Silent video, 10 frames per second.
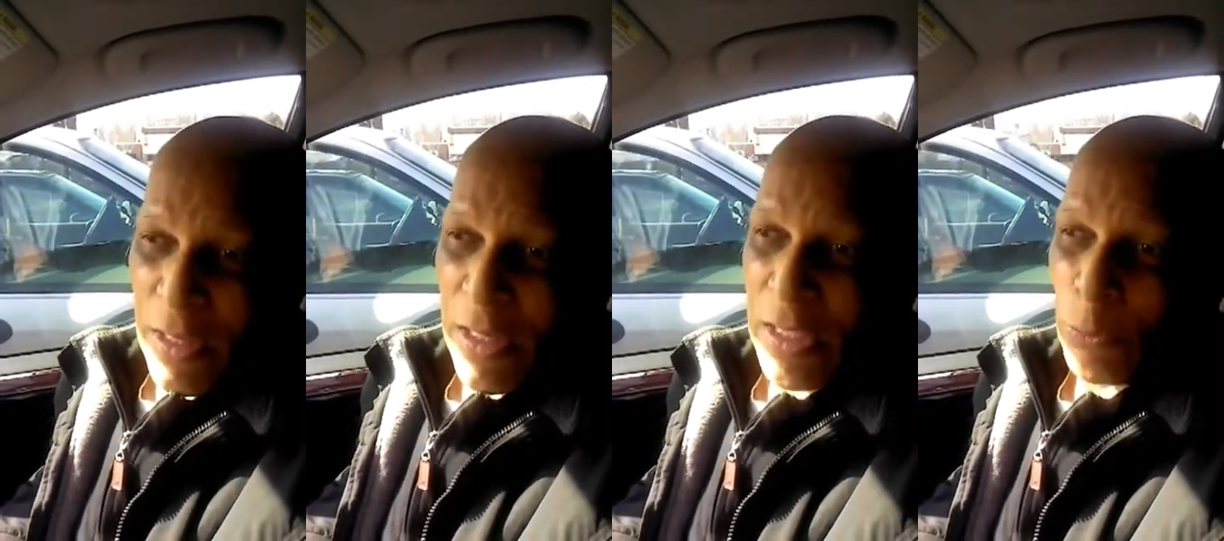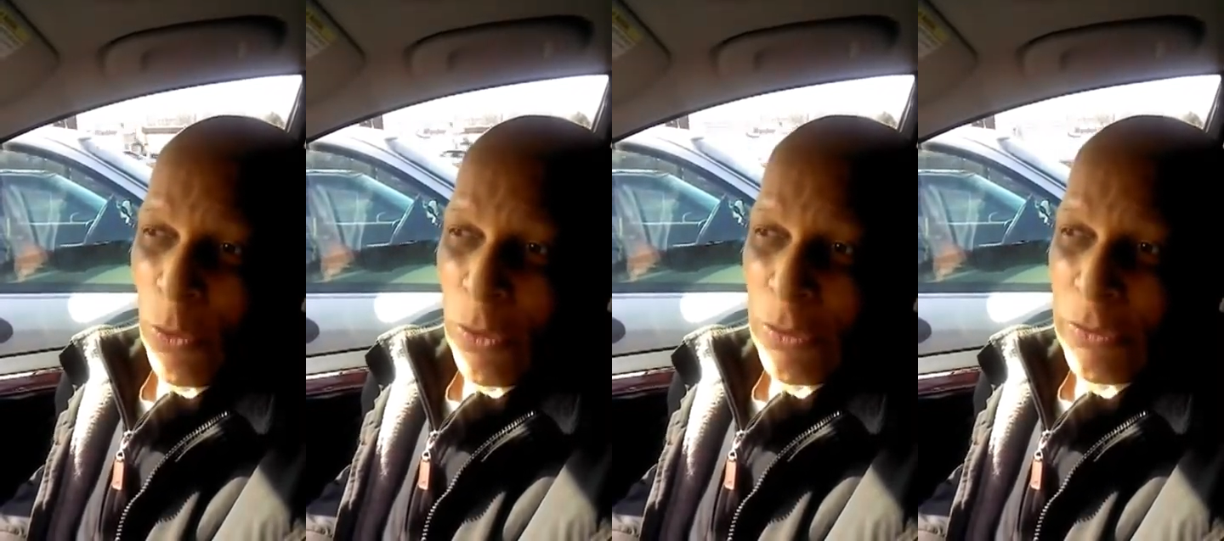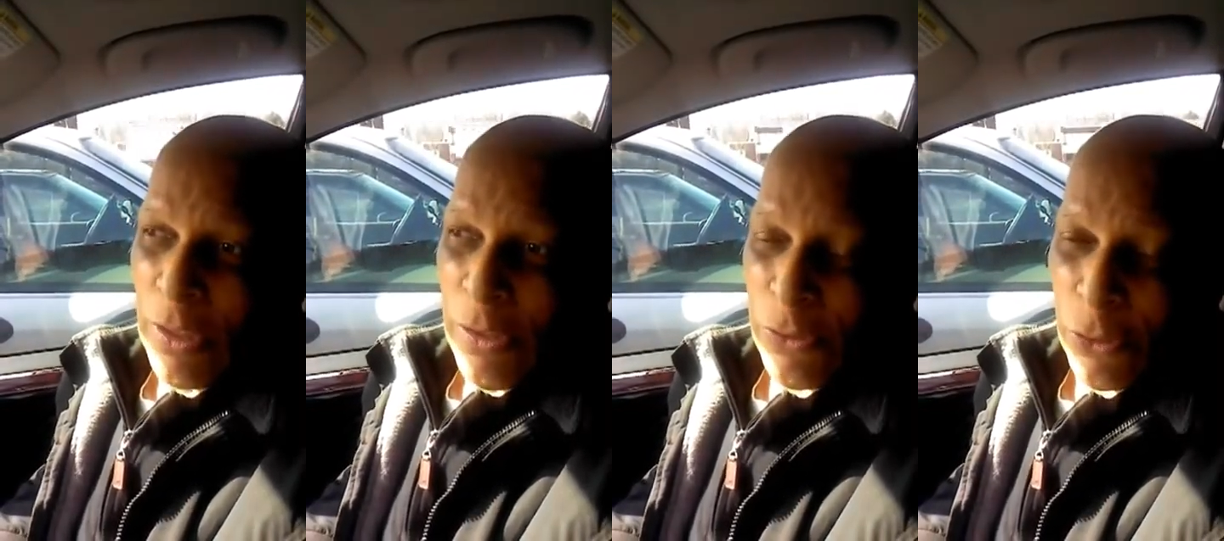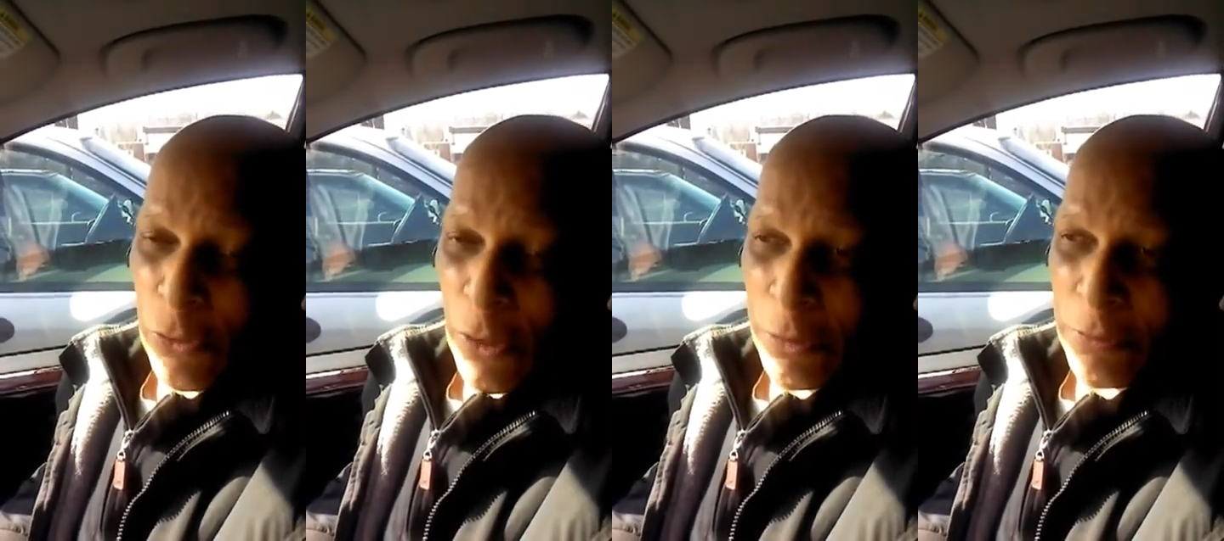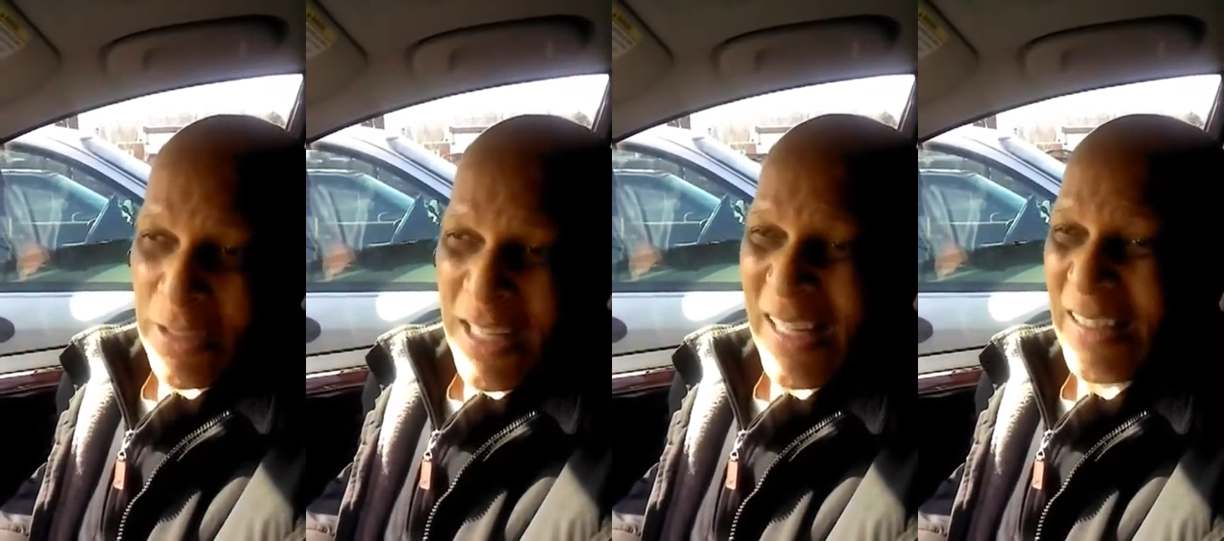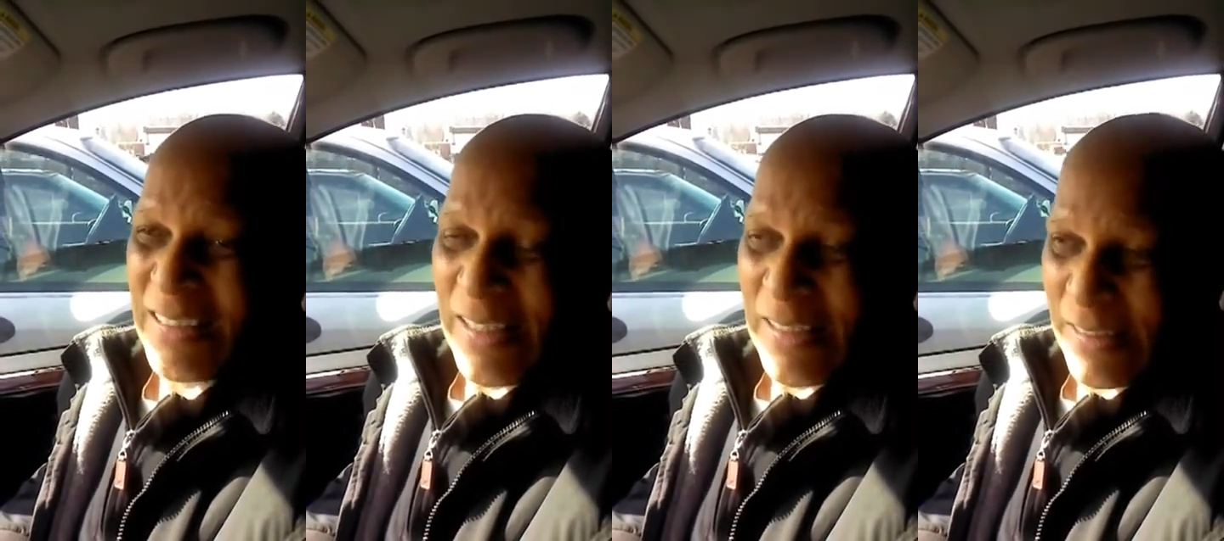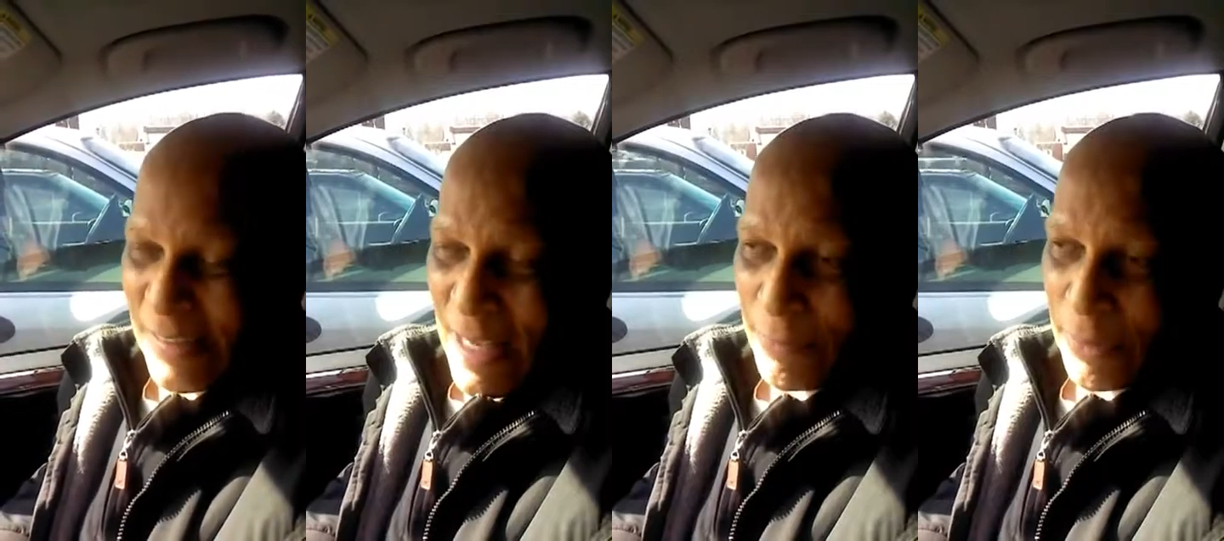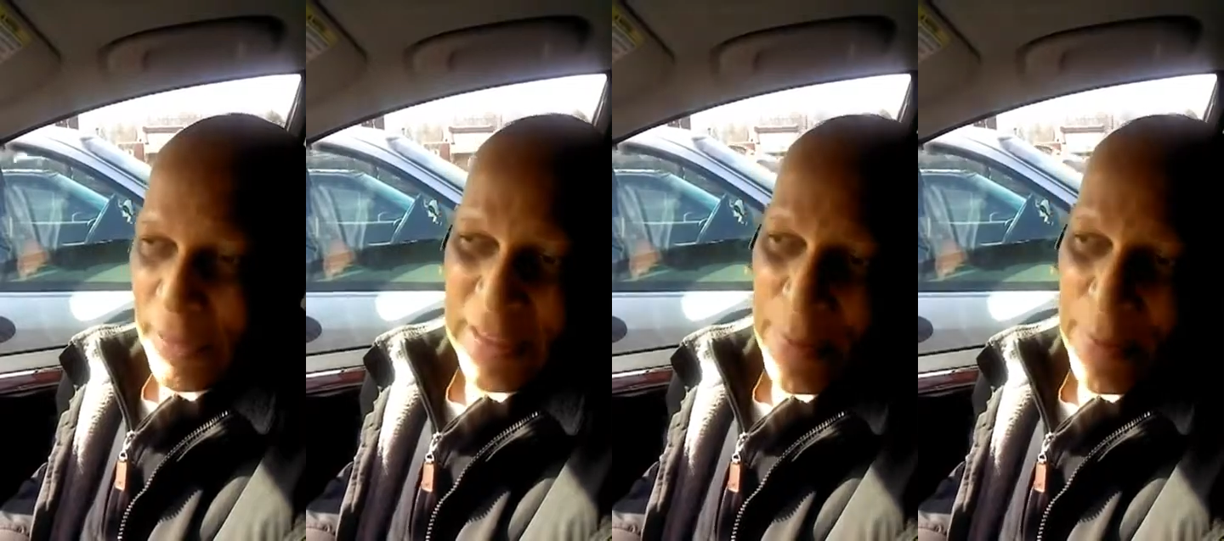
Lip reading: it was 207. Now,